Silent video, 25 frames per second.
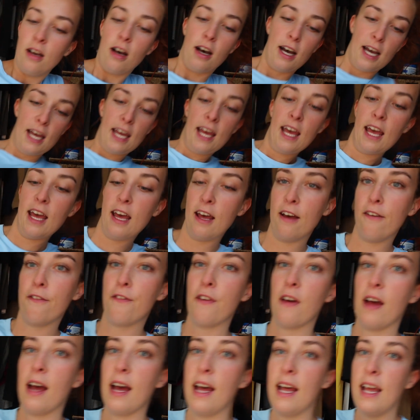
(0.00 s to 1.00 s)
I
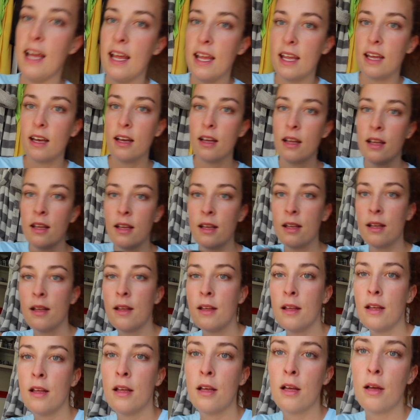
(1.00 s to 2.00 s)
have a
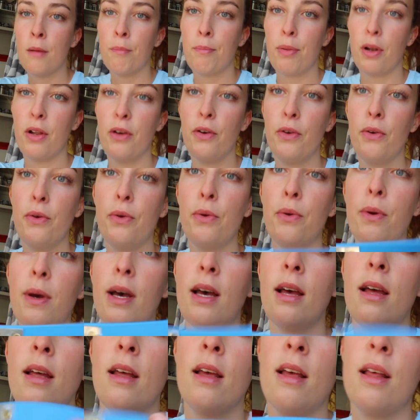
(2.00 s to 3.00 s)

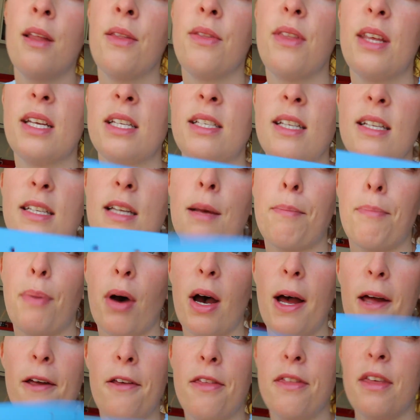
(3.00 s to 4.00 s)
blue, this is a
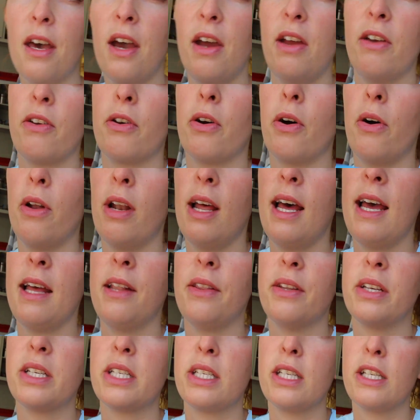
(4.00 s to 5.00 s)
biothane collar,
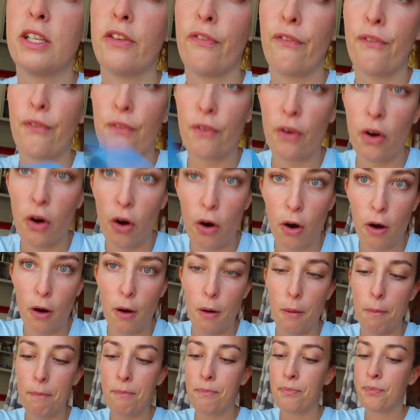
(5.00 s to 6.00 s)
and this is
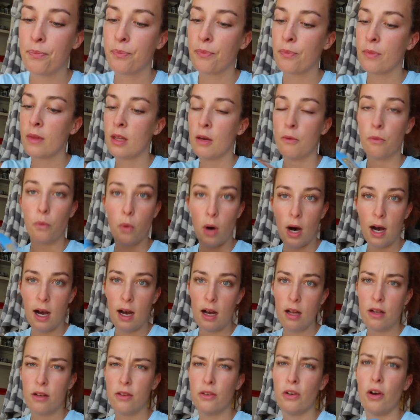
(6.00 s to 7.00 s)
from,
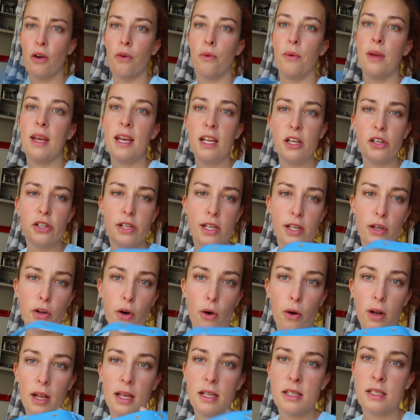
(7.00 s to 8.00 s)
NG
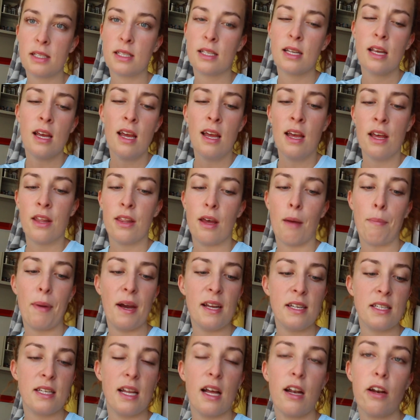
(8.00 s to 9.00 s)
Collars. They're
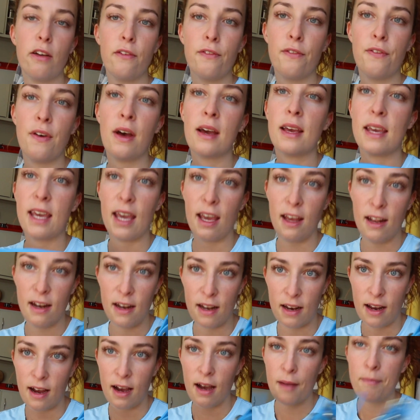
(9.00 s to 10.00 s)
based out of
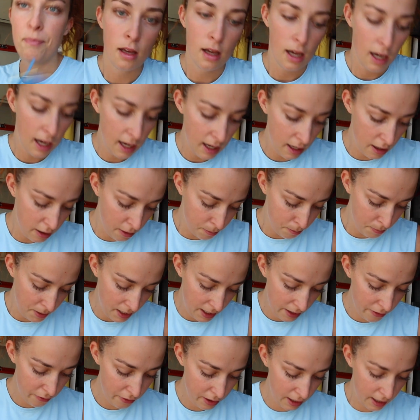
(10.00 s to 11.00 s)
Canada. And I'm
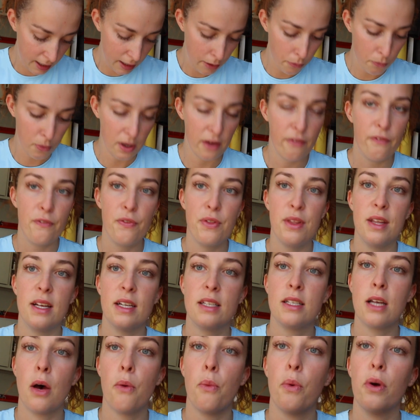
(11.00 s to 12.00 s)
pairing it with
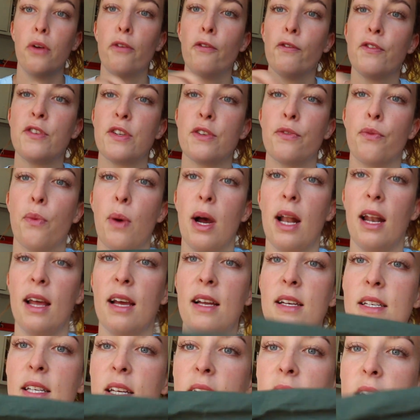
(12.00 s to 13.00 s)
this Wolves of
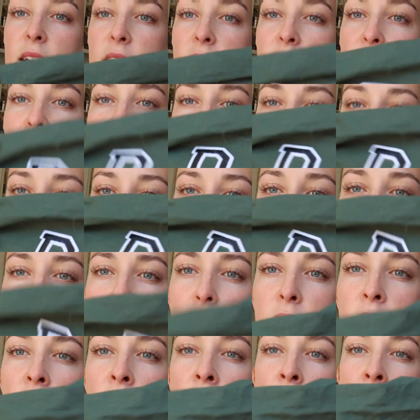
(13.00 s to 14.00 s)
Wellington
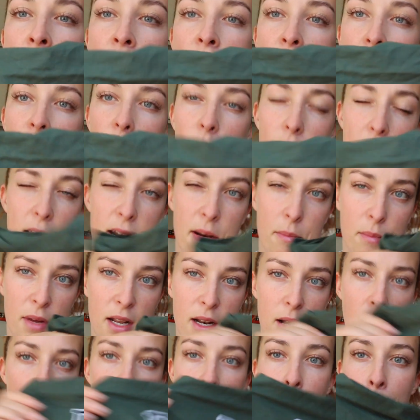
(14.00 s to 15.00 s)
D
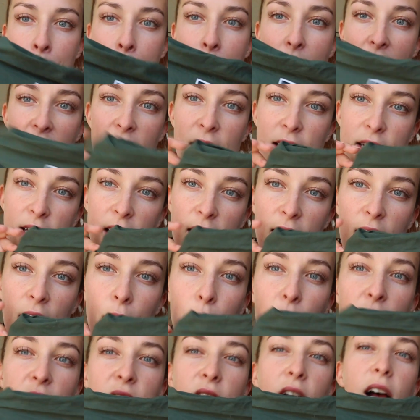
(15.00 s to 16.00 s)
Letterman
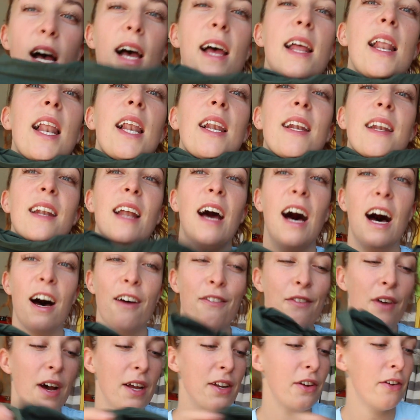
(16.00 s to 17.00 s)
bandana, which I
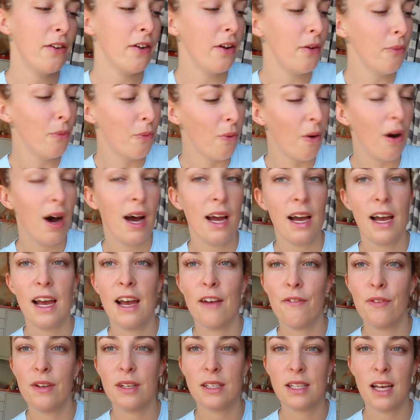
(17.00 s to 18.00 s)
love. I don't know why I
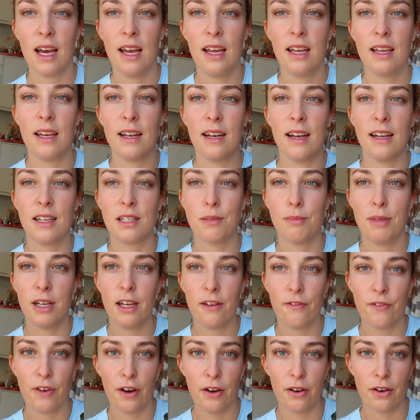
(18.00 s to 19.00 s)
haven't taken as
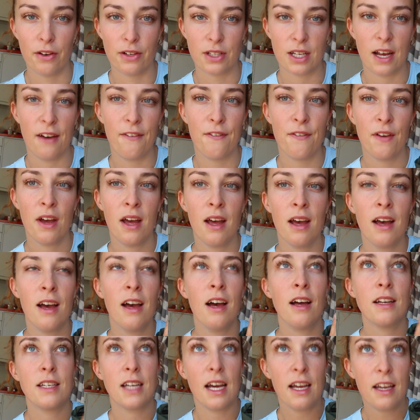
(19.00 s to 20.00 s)
many photos. I've
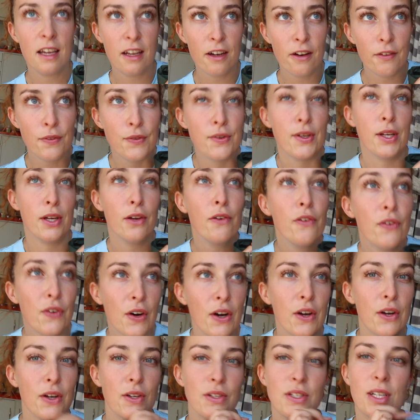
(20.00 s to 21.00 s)
taken a few
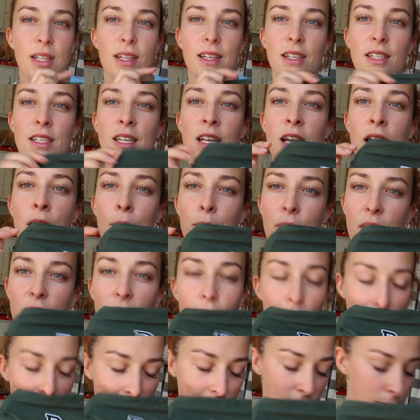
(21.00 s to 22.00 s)
photos in this, but
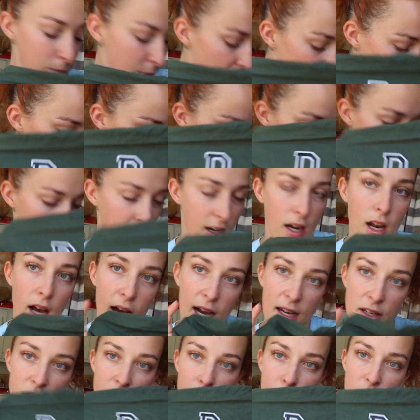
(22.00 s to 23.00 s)
not as many as I'd
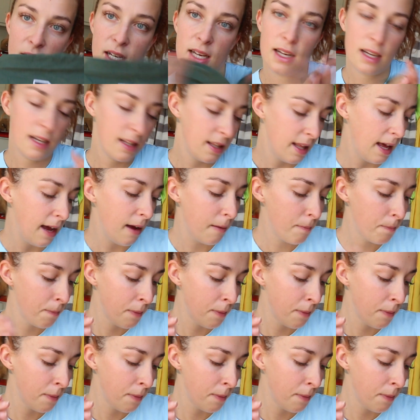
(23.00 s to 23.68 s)
like, so I'm taking that.